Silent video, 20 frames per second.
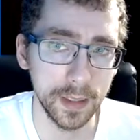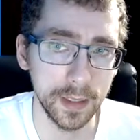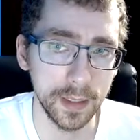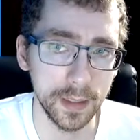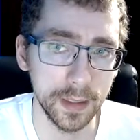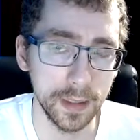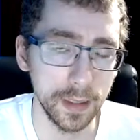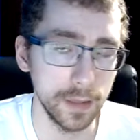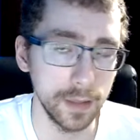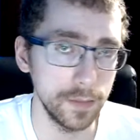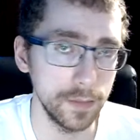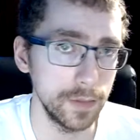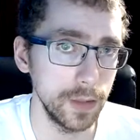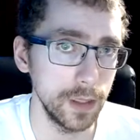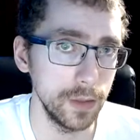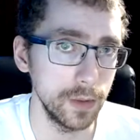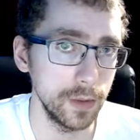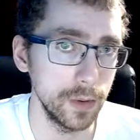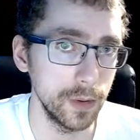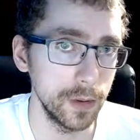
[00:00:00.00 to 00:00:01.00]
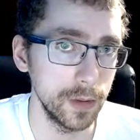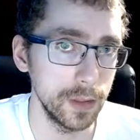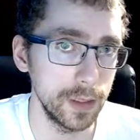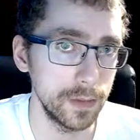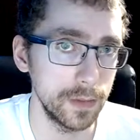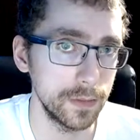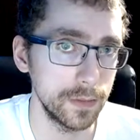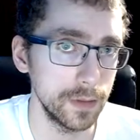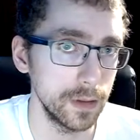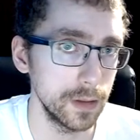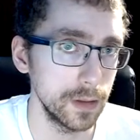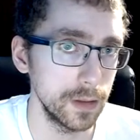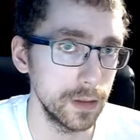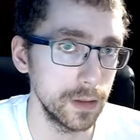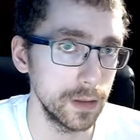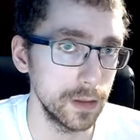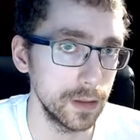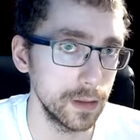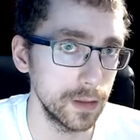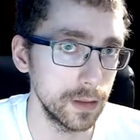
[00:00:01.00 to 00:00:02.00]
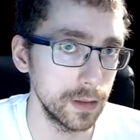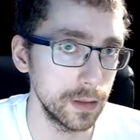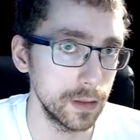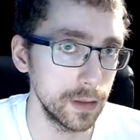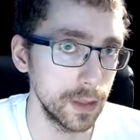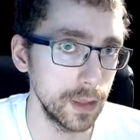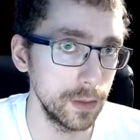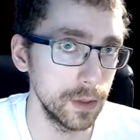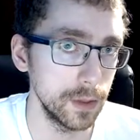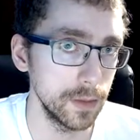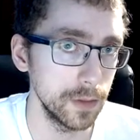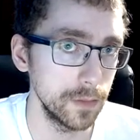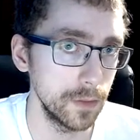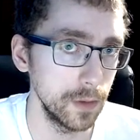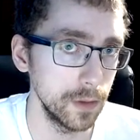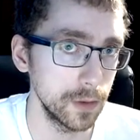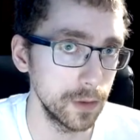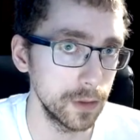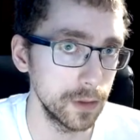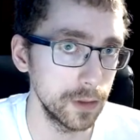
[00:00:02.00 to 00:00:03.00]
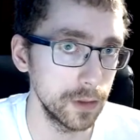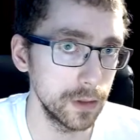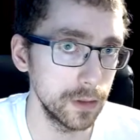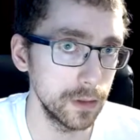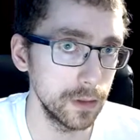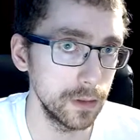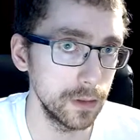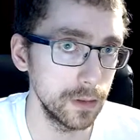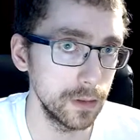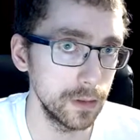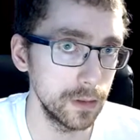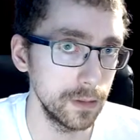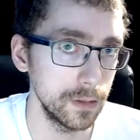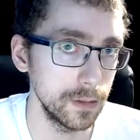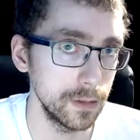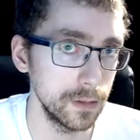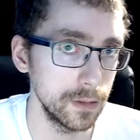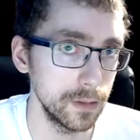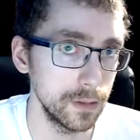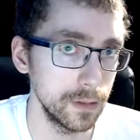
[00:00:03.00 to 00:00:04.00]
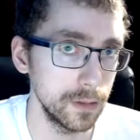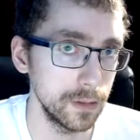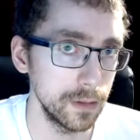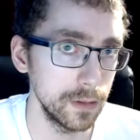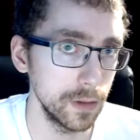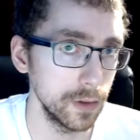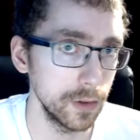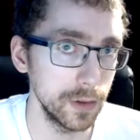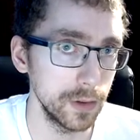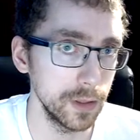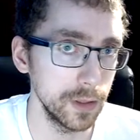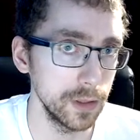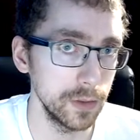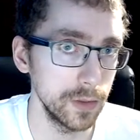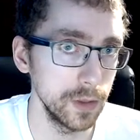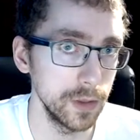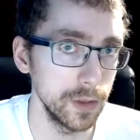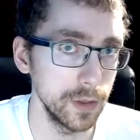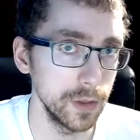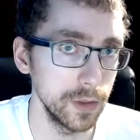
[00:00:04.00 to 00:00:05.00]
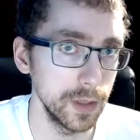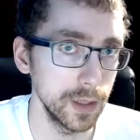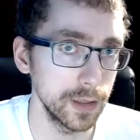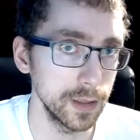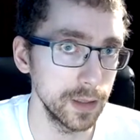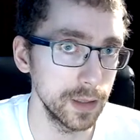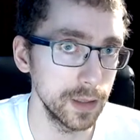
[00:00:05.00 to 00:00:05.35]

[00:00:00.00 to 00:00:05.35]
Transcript: If they were different types of folks, authorities wouldn't do nothing.